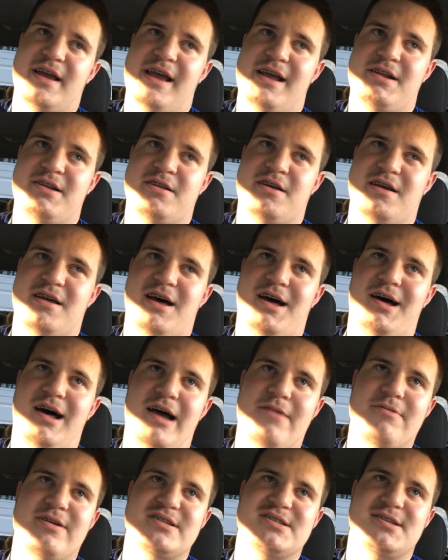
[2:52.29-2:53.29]
And
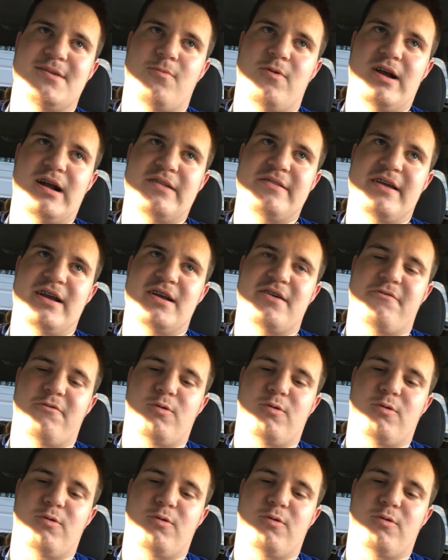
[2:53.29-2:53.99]
I read somewhere in there,